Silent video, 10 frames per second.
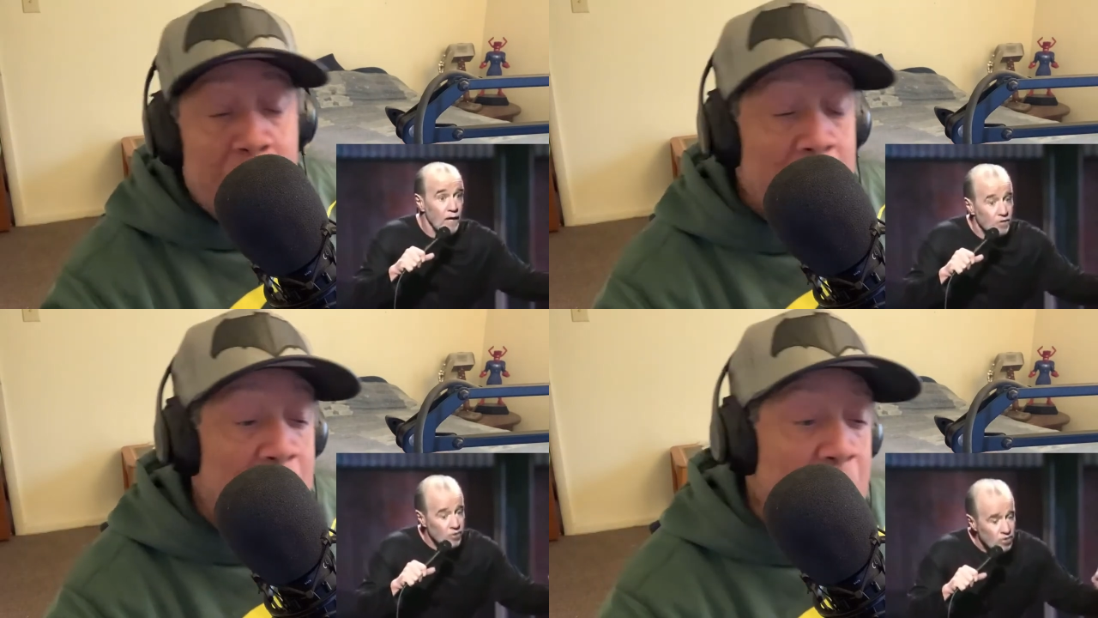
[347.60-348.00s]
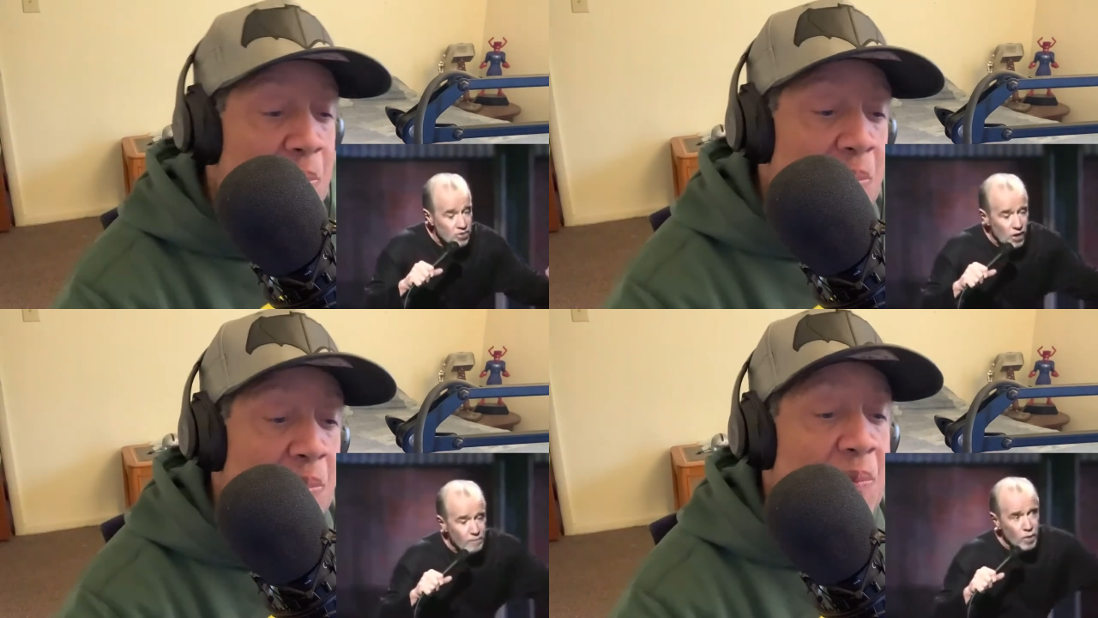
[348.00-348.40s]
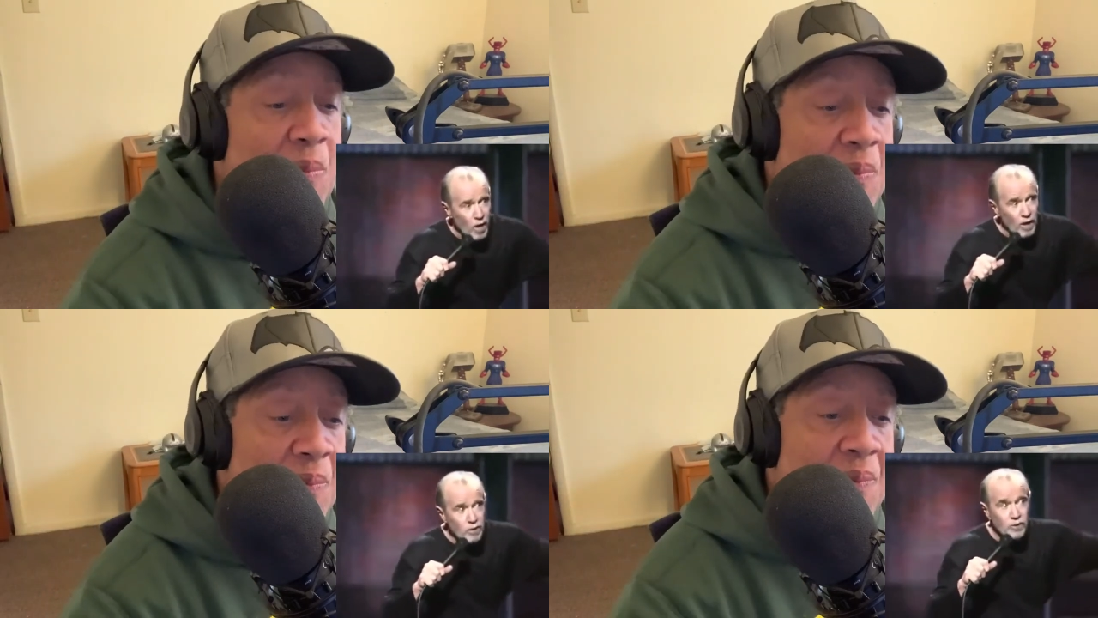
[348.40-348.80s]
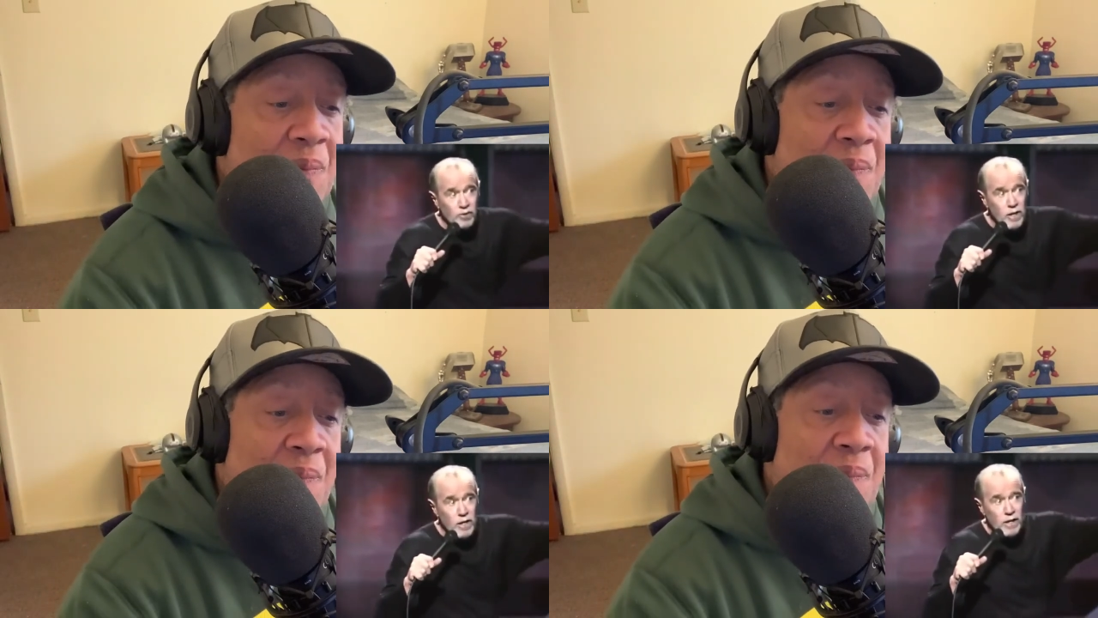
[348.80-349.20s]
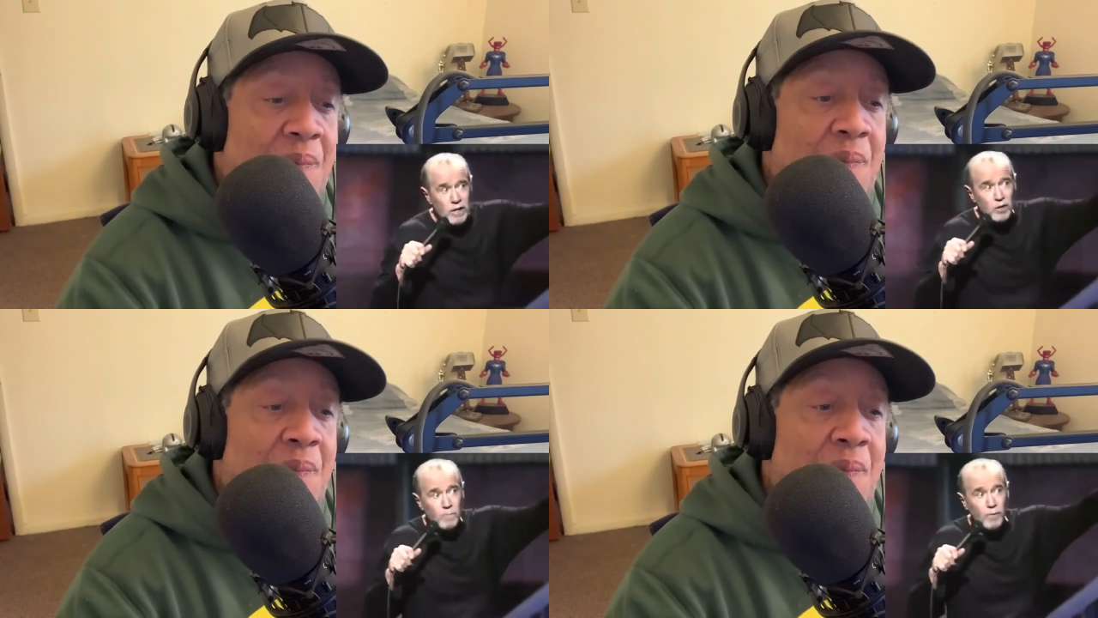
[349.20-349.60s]
Speaker 1: It's a subconscious
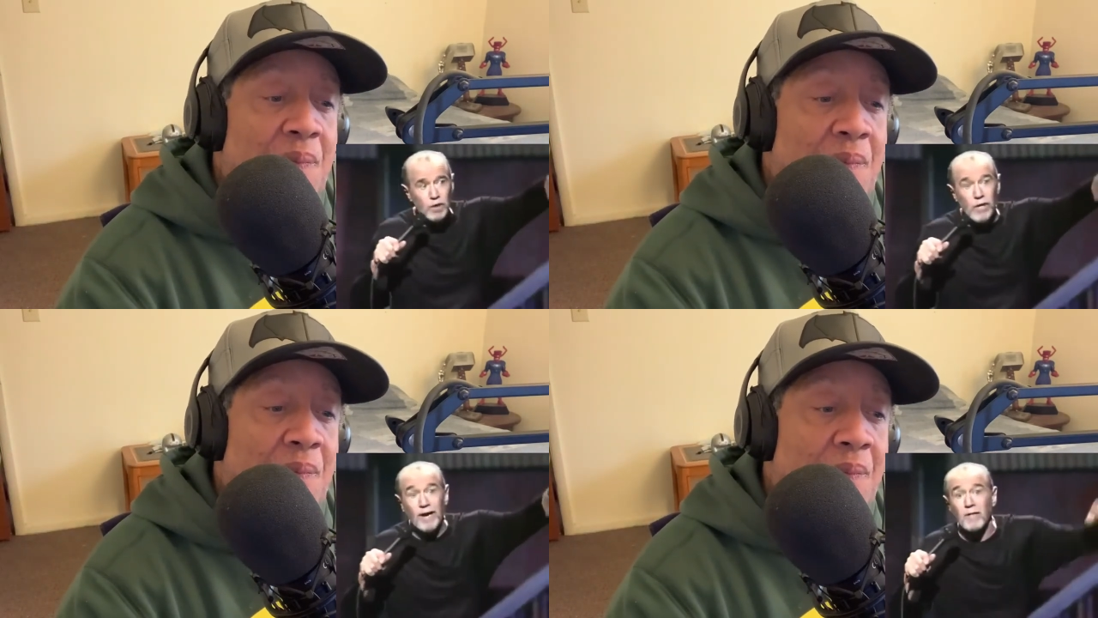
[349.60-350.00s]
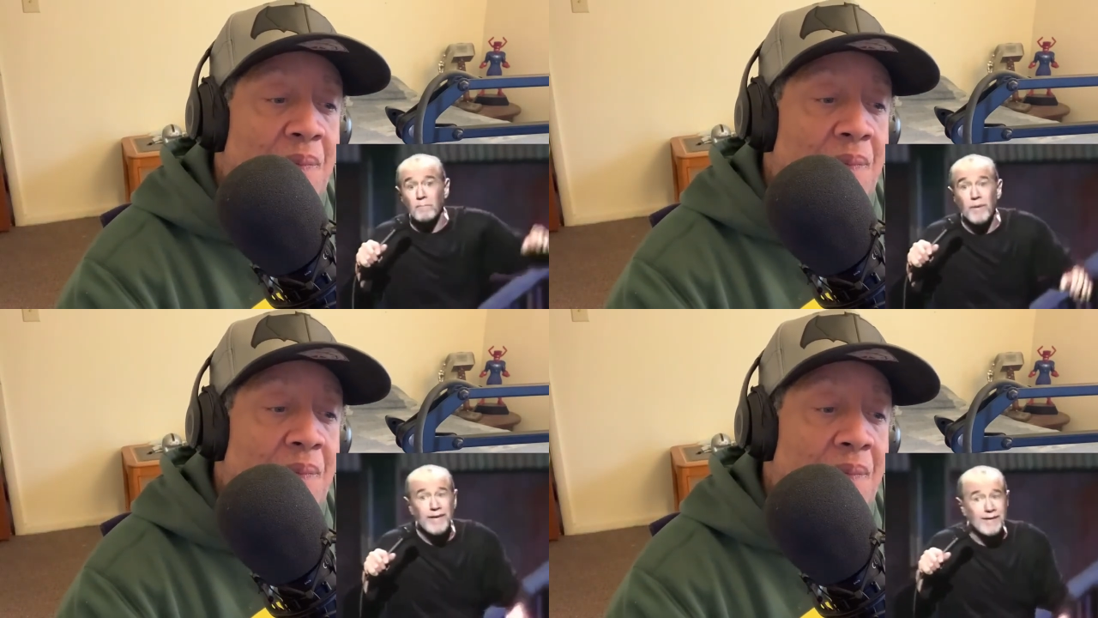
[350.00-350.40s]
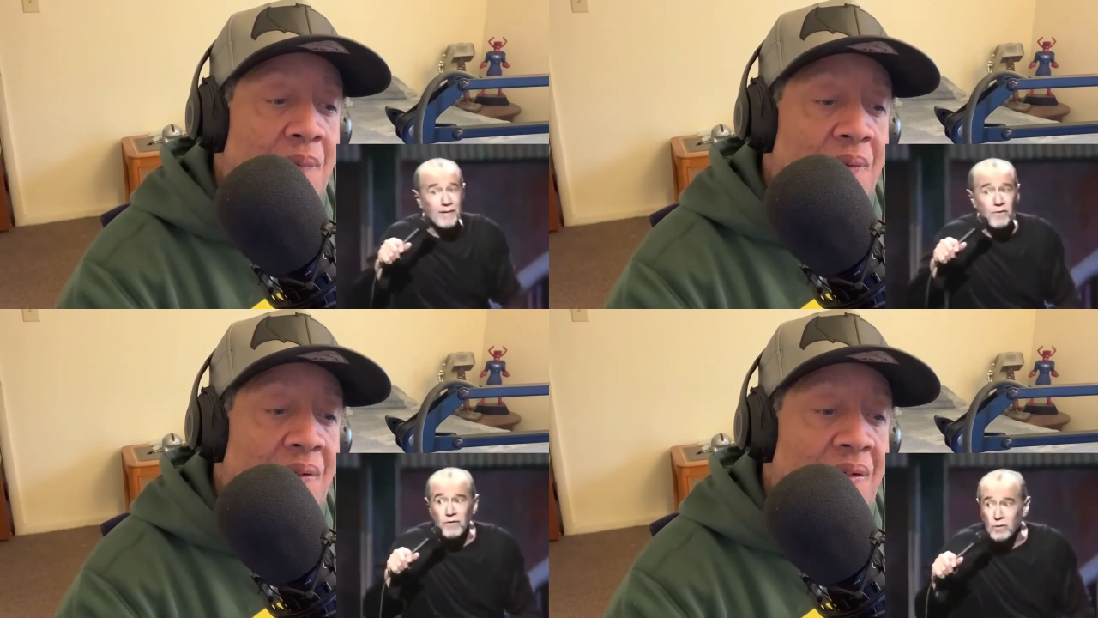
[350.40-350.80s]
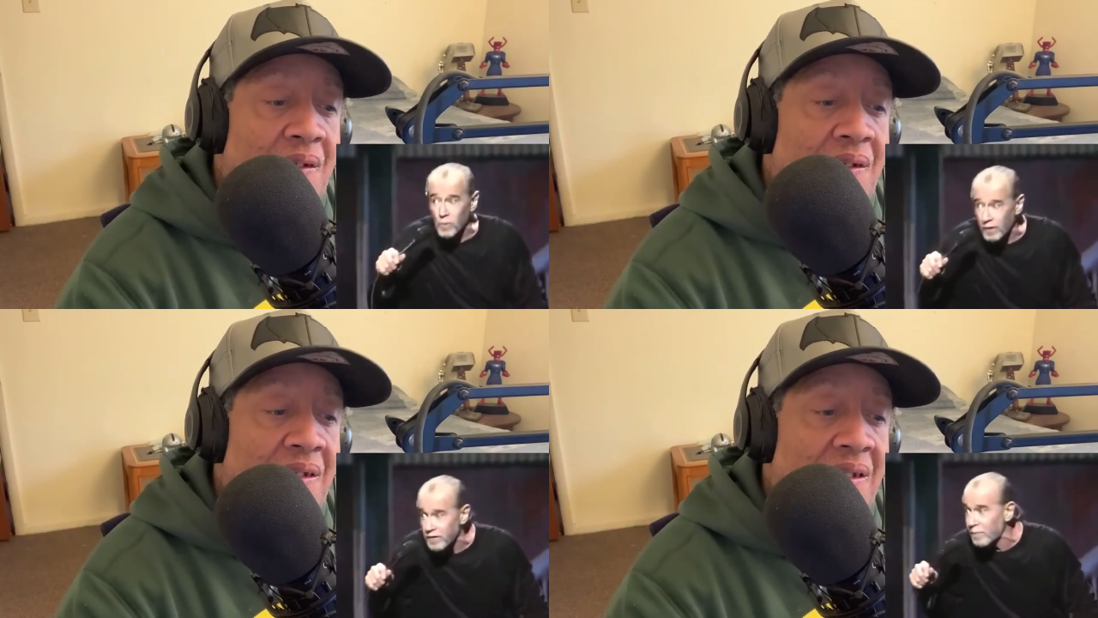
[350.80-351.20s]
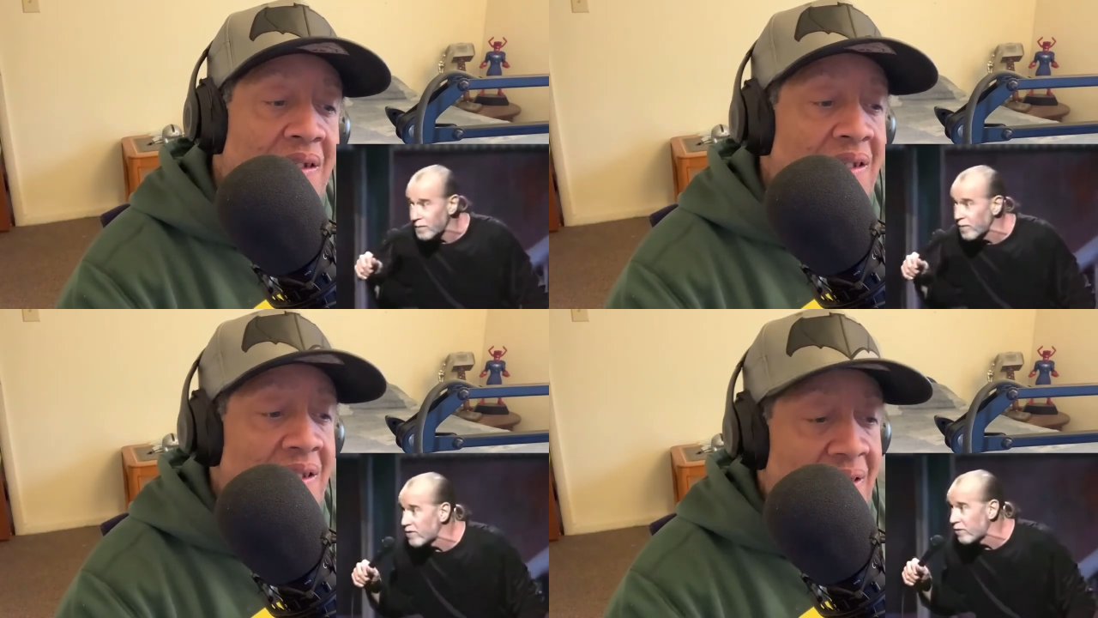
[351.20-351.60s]
need to project the penis into other
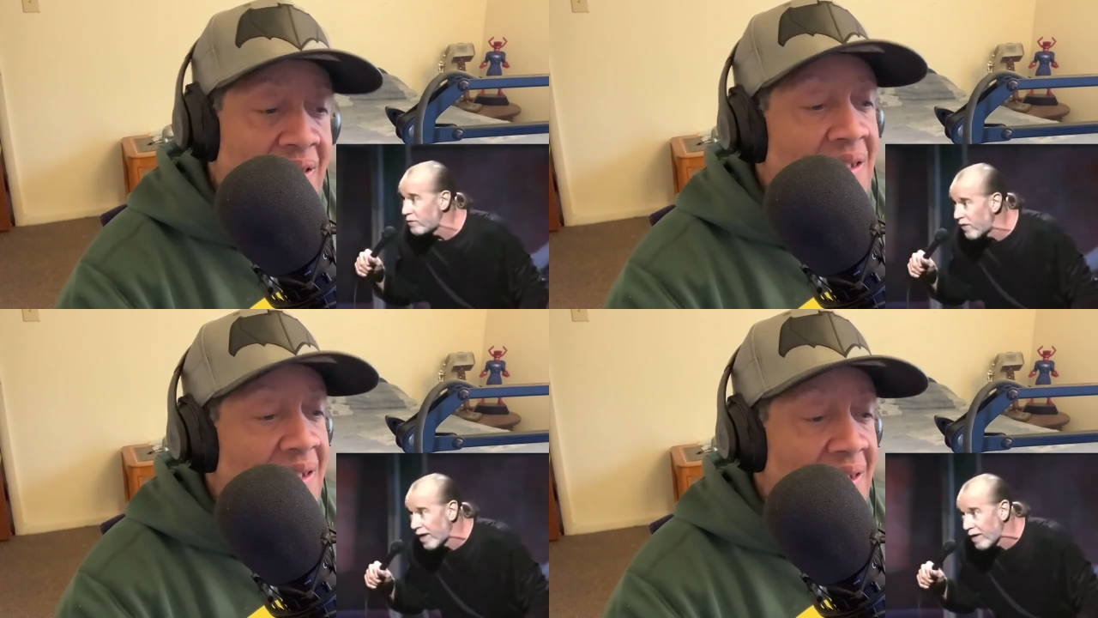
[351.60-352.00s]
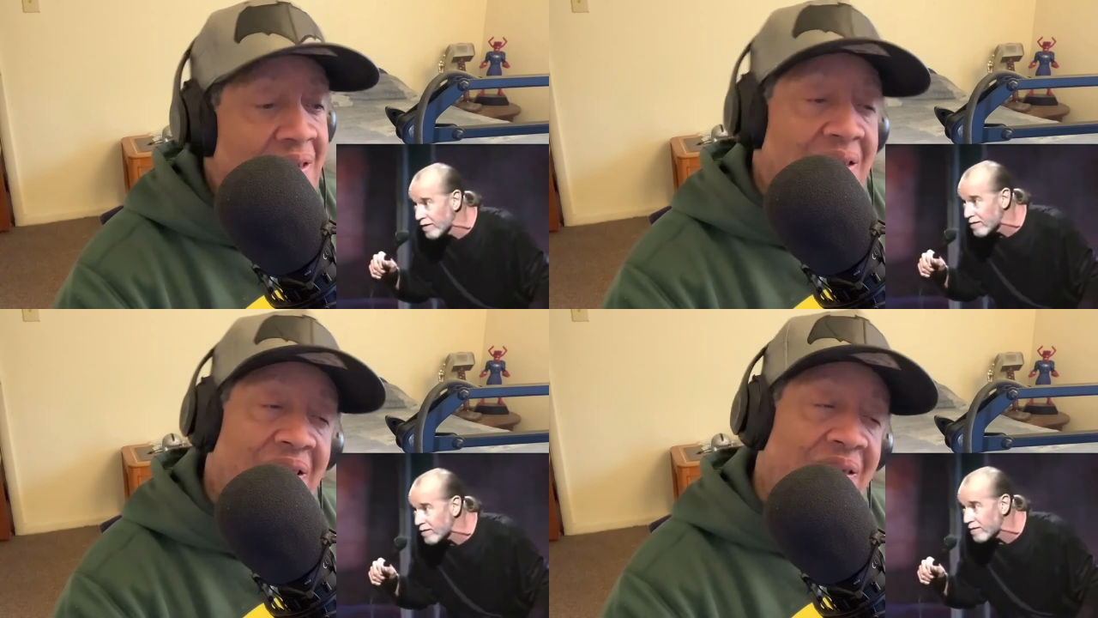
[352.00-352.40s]
people's affairs.